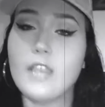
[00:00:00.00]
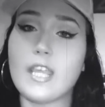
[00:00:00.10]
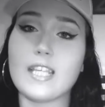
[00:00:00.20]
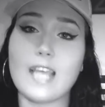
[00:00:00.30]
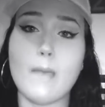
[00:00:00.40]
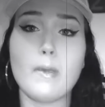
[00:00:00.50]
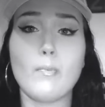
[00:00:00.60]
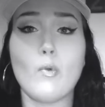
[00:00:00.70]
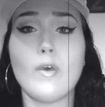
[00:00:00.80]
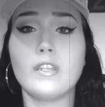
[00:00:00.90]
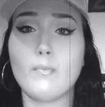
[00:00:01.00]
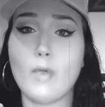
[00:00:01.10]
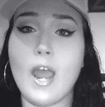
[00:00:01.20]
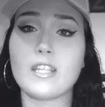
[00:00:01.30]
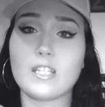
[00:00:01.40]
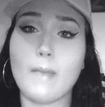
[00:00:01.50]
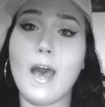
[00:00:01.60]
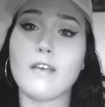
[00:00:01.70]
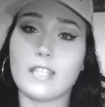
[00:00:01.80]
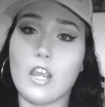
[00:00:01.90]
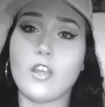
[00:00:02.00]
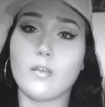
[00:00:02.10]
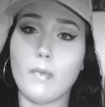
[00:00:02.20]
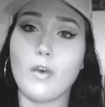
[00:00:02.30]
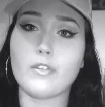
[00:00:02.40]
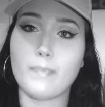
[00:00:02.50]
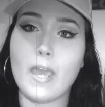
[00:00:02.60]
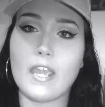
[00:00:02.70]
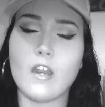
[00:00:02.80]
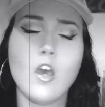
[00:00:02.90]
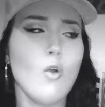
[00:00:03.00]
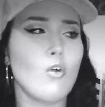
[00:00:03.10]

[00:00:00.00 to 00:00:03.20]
They say people with the brightest smiles carry the most pain.